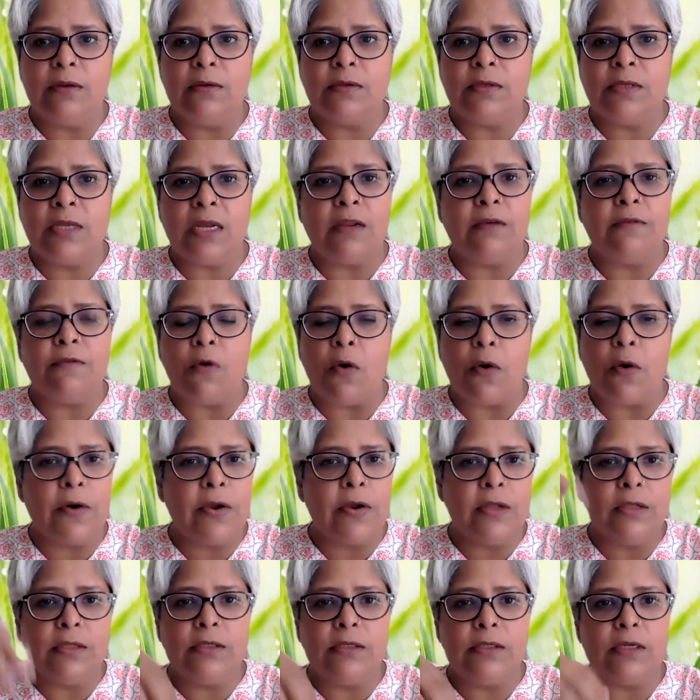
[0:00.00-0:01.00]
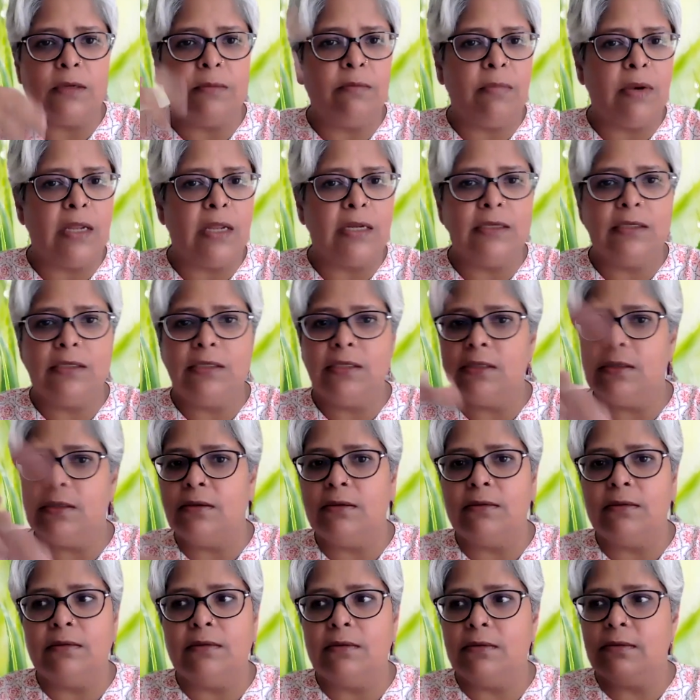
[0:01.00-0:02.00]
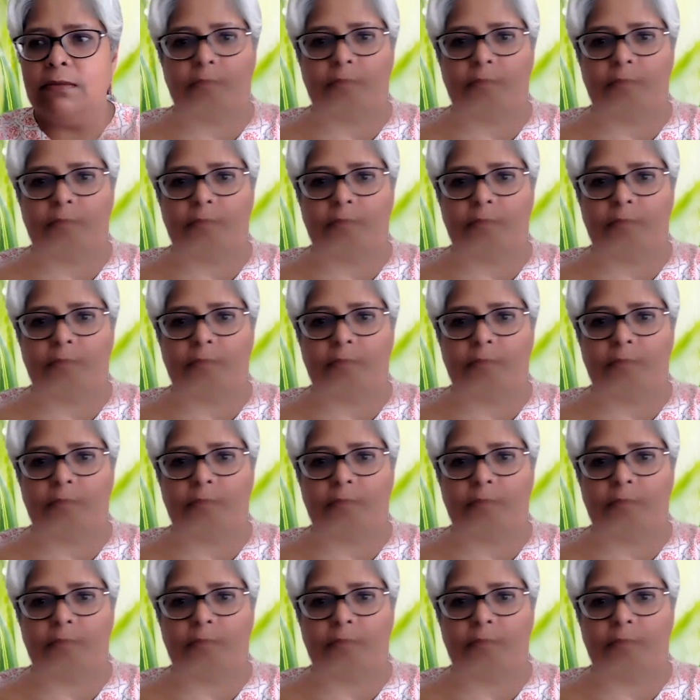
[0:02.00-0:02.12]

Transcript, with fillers: set of organs and blood and